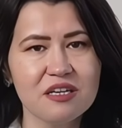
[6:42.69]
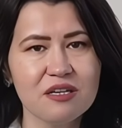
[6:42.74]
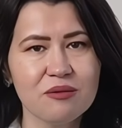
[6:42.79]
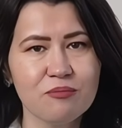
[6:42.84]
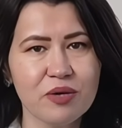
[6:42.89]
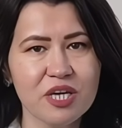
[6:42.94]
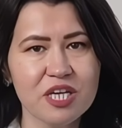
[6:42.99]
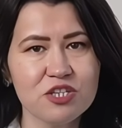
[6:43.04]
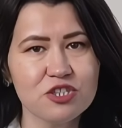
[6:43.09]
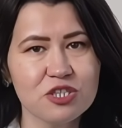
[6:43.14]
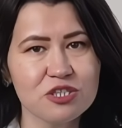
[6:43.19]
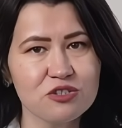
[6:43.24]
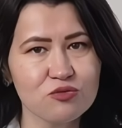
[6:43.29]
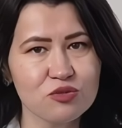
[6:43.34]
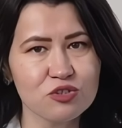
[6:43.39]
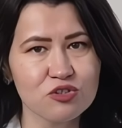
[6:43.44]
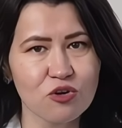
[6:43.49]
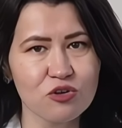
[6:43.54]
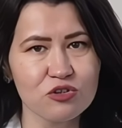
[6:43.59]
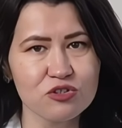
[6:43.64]
in patients
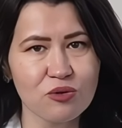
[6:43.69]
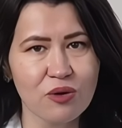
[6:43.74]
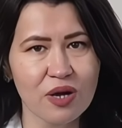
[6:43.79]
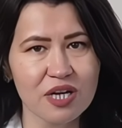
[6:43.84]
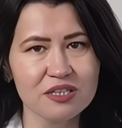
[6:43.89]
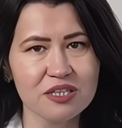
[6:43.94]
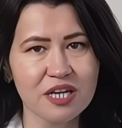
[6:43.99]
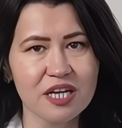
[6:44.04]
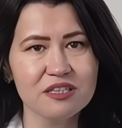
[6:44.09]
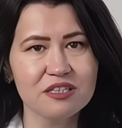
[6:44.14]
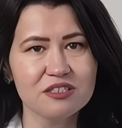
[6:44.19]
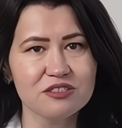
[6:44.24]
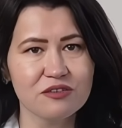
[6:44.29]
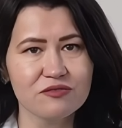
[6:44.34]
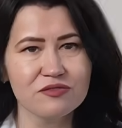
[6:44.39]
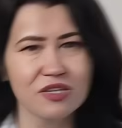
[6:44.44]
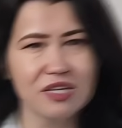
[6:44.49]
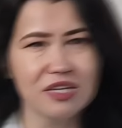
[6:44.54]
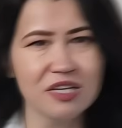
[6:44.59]
with osteoarthritis of the